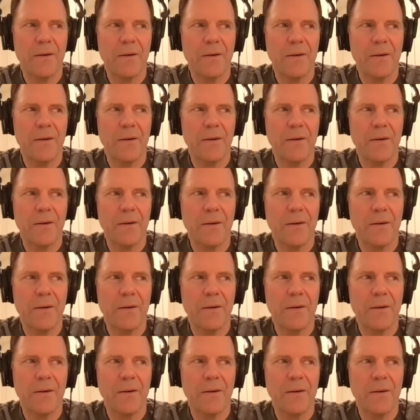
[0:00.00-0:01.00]
but the thing
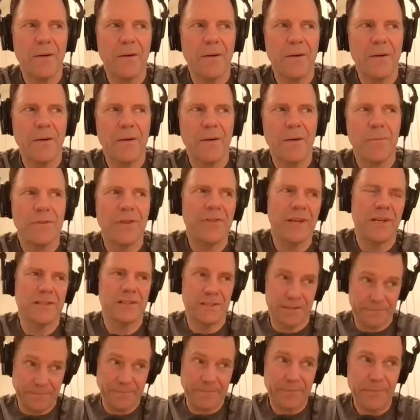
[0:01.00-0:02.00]
is is
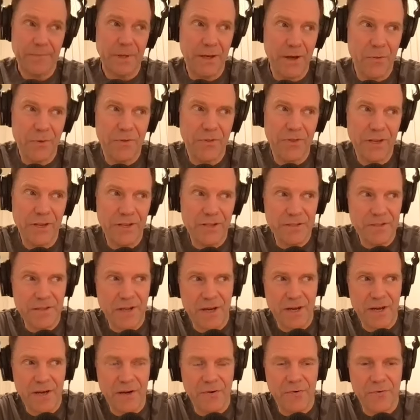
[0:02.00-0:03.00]
you know with things
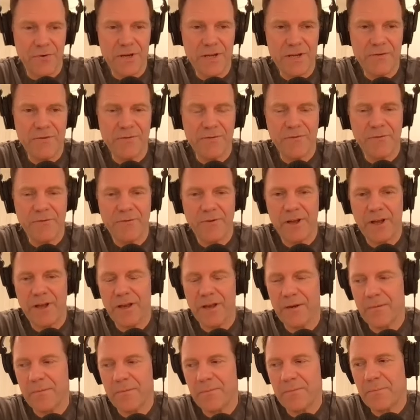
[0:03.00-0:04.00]
like grief
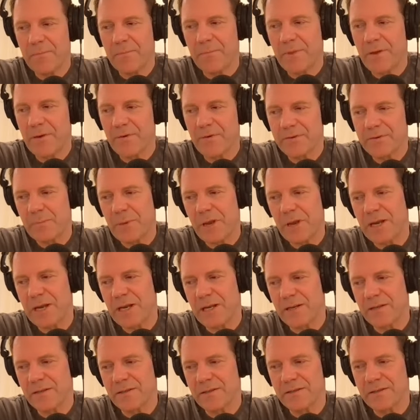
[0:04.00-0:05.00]
and those
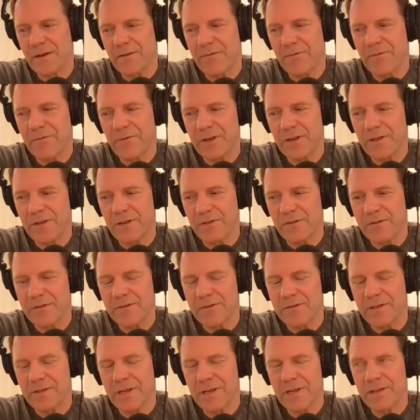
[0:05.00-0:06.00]
pain and suffering those
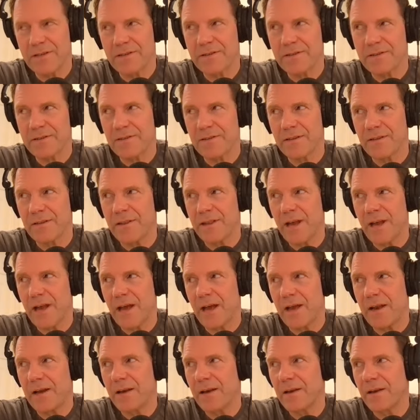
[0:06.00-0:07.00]
things
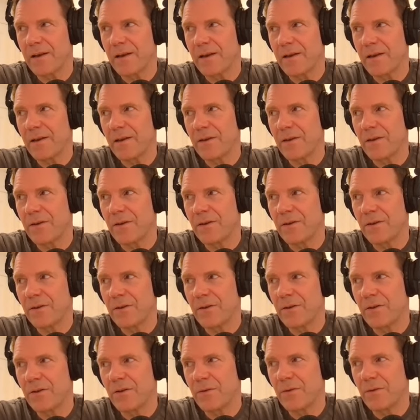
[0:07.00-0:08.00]
that
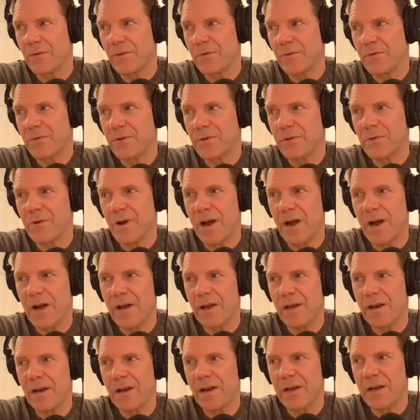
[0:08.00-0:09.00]
you do ha-
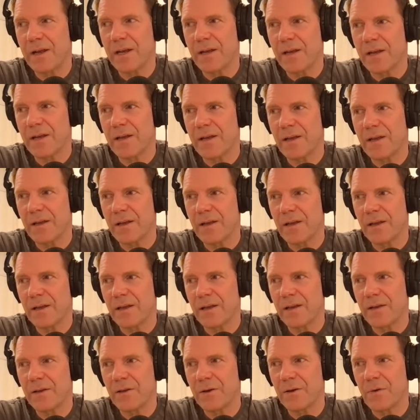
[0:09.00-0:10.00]
like
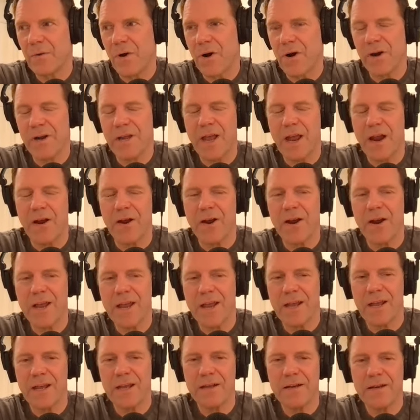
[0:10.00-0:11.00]
you are
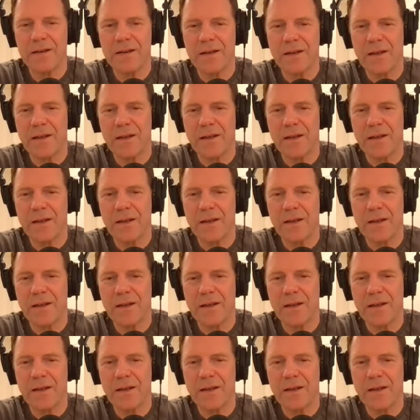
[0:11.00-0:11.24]
carrying it